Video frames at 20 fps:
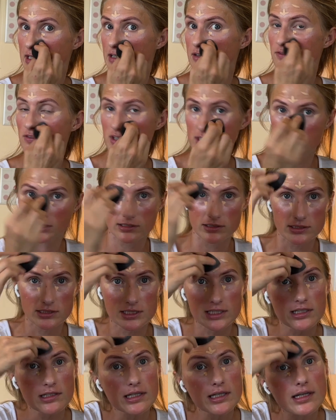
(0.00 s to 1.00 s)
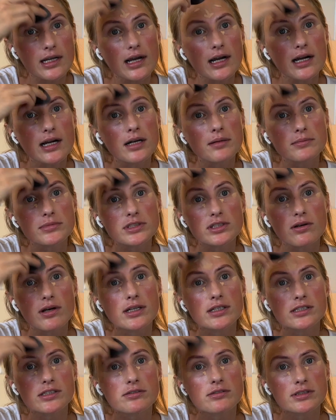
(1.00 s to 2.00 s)
of the concealing up, so
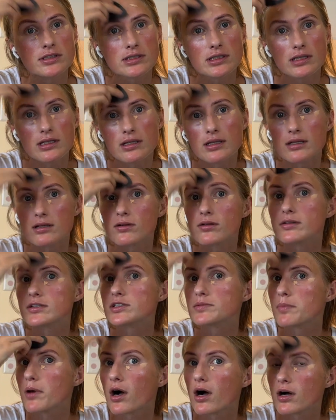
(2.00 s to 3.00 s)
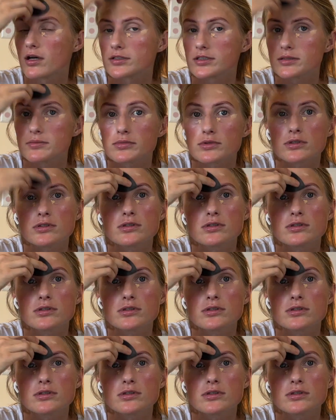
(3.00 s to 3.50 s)
I do as little as possible.